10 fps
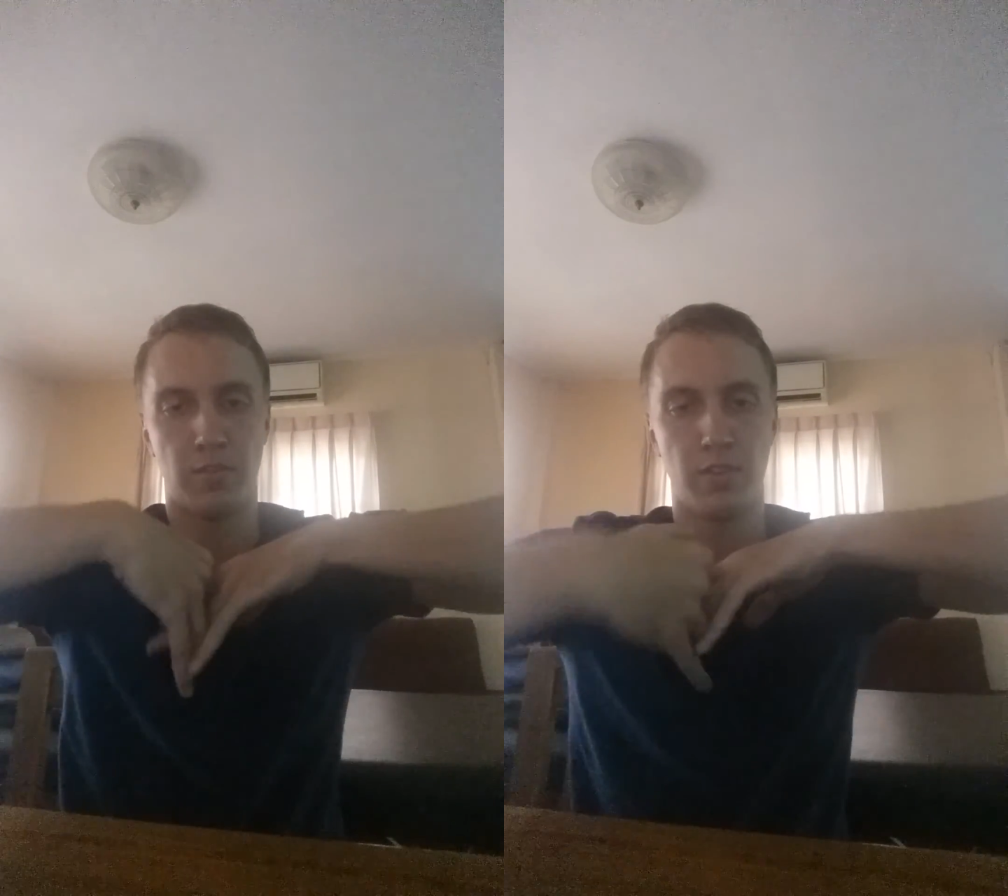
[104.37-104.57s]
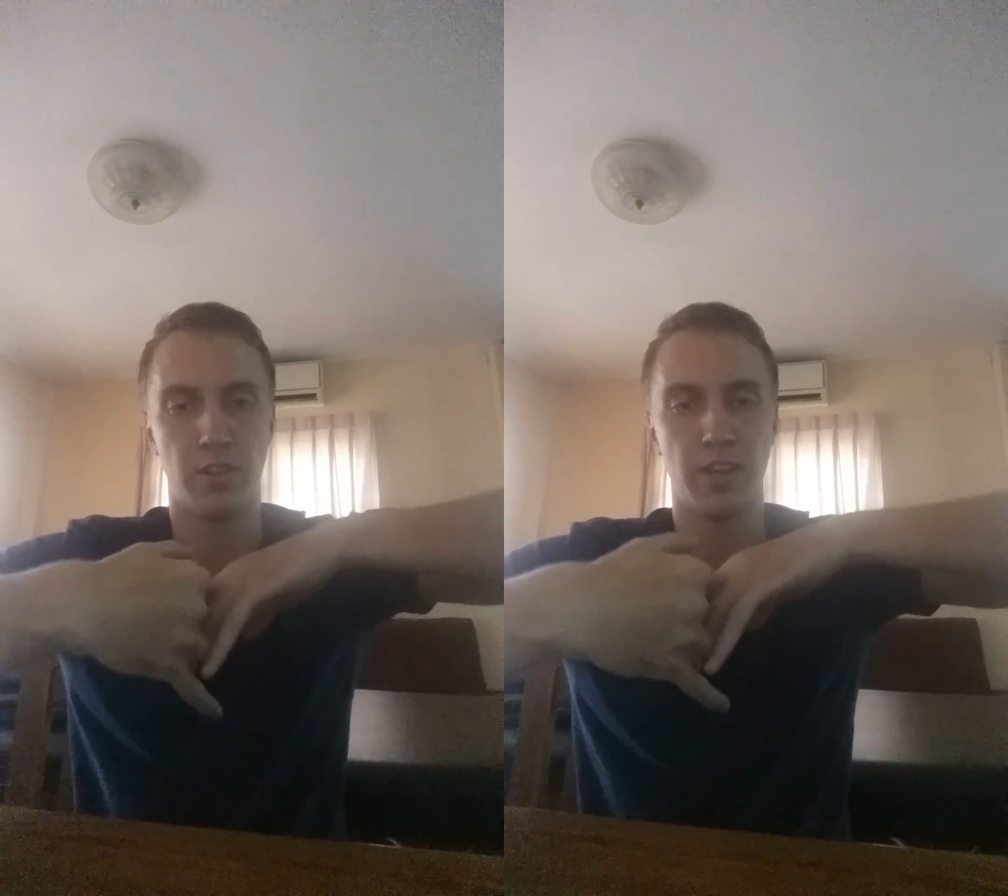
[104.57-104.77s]

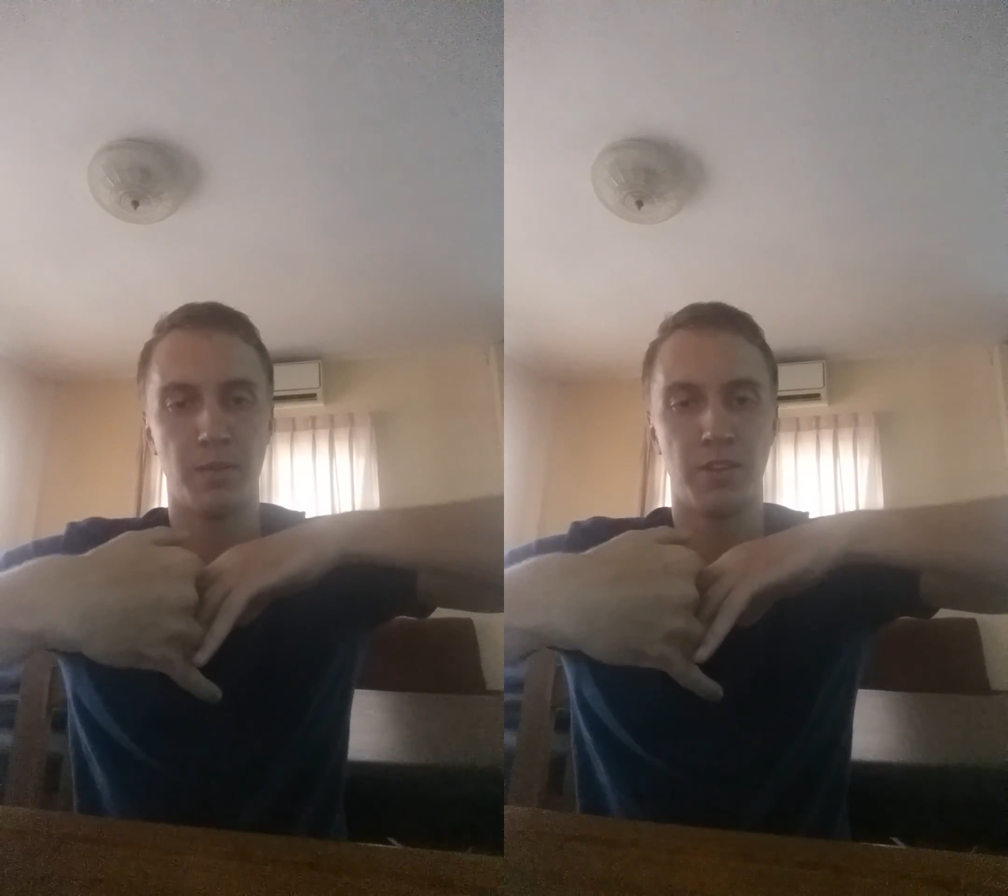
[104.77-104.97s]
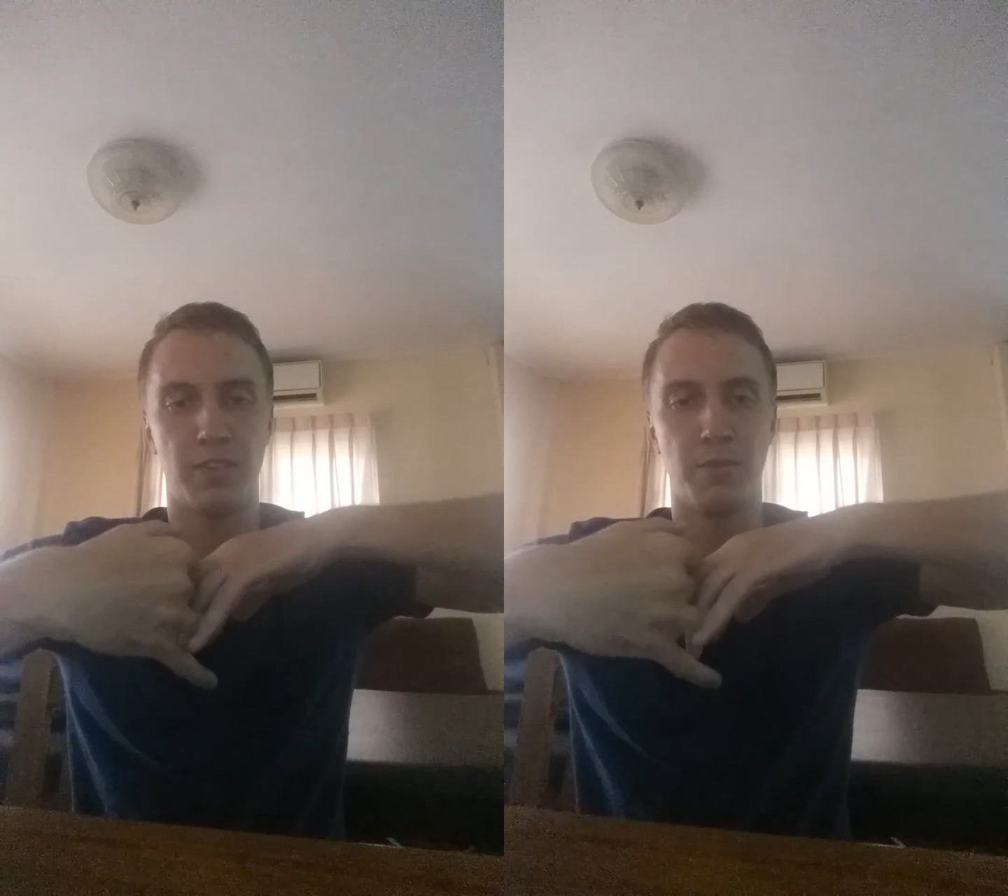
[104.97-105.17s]
the
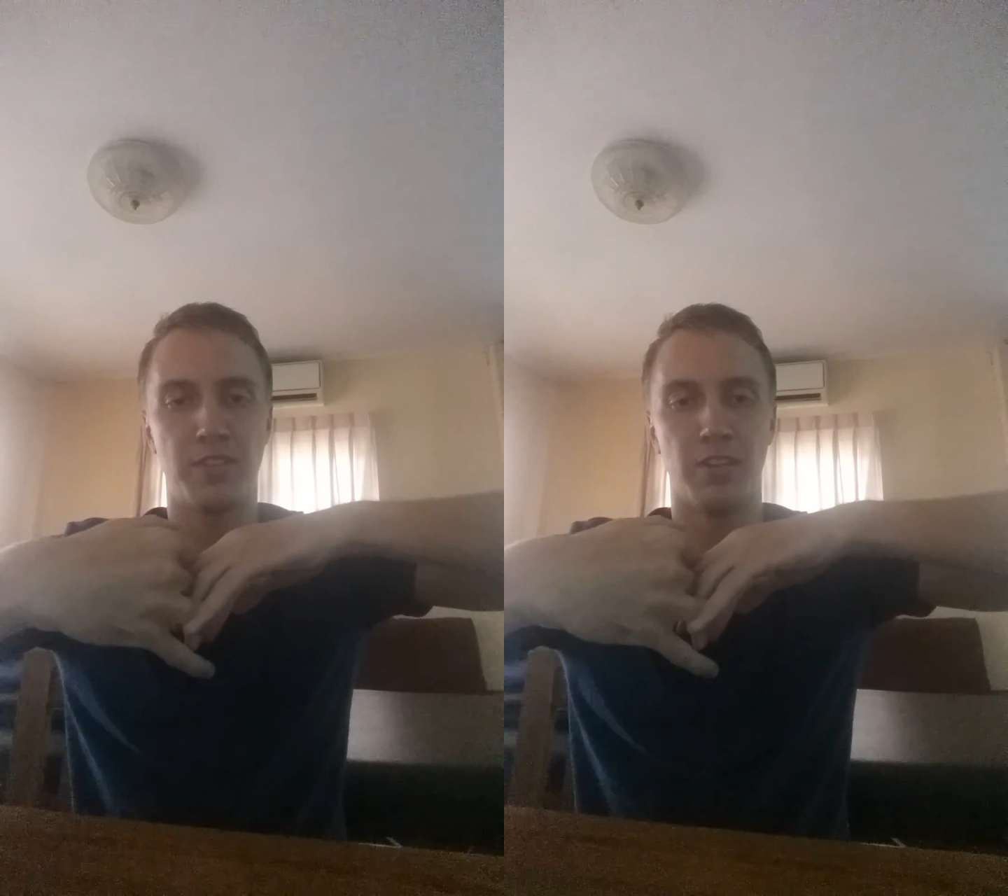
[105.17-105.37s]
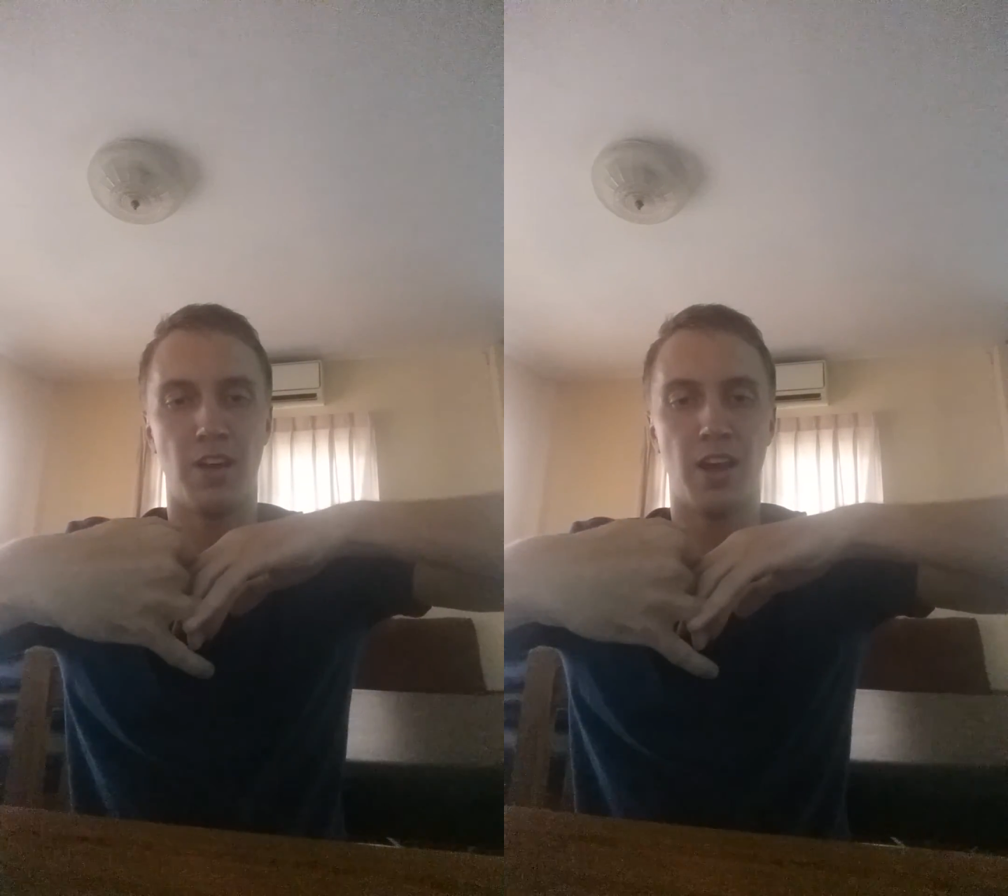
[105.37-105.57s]
ligaments are
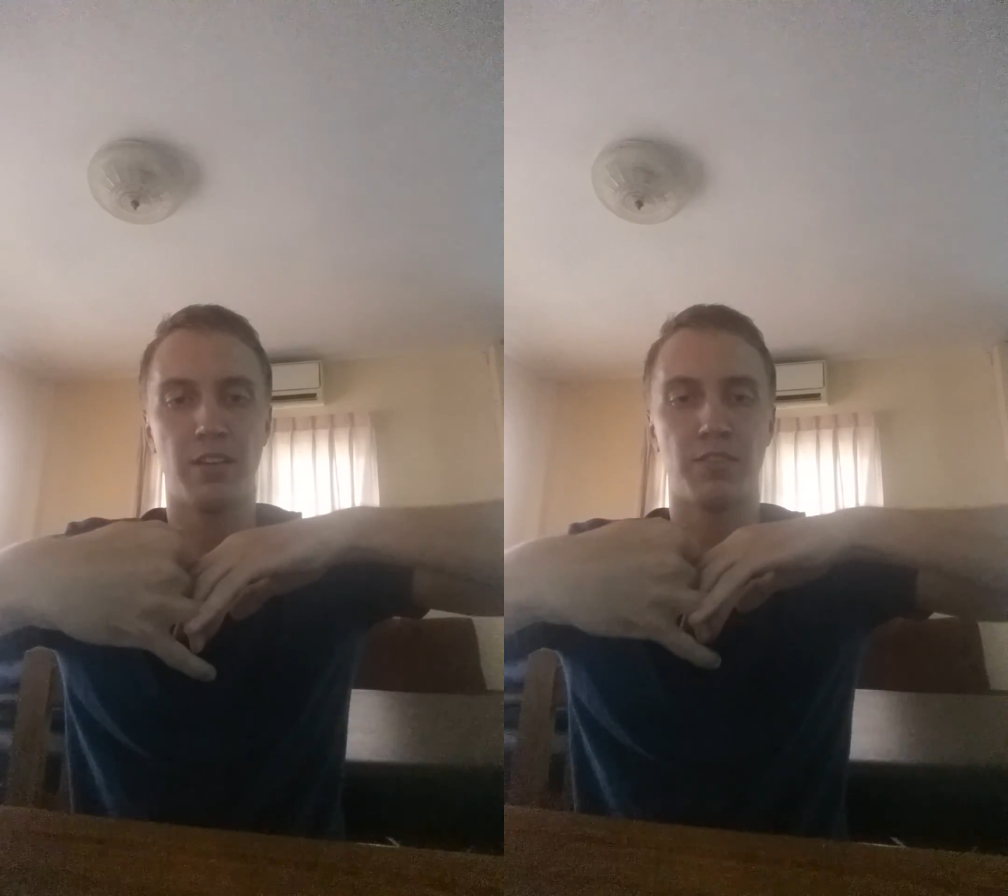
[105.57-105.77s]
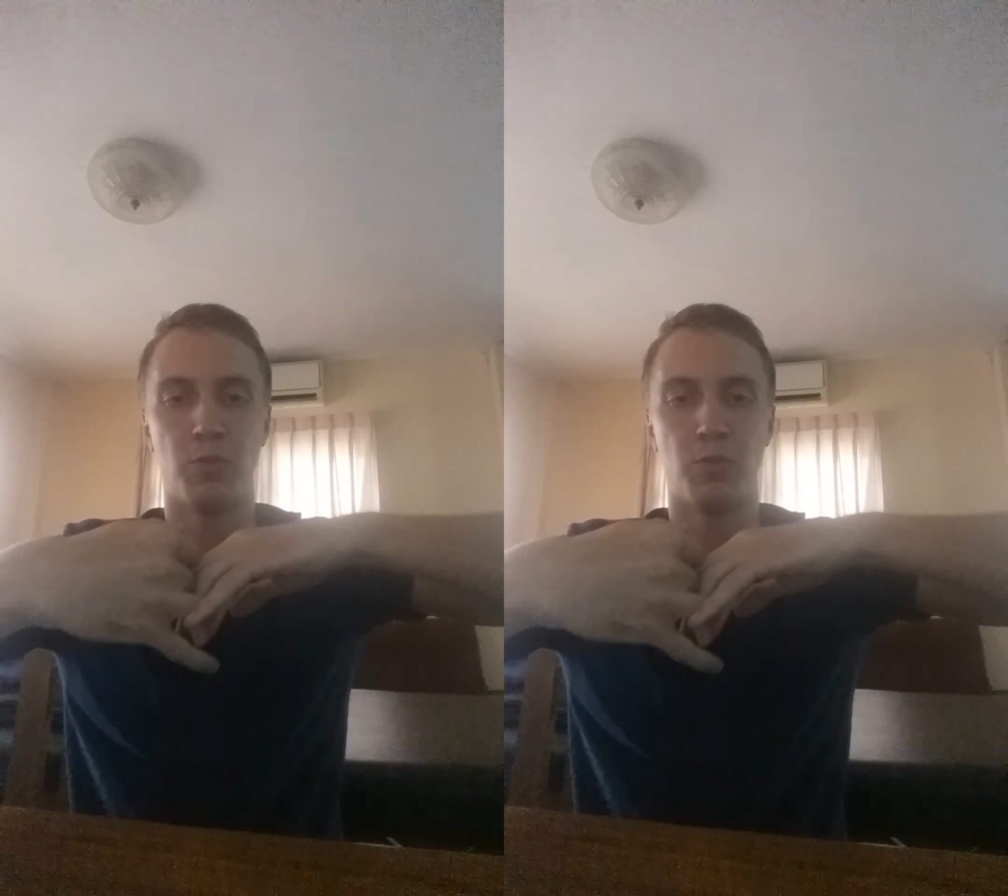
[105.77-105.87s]
misaligned,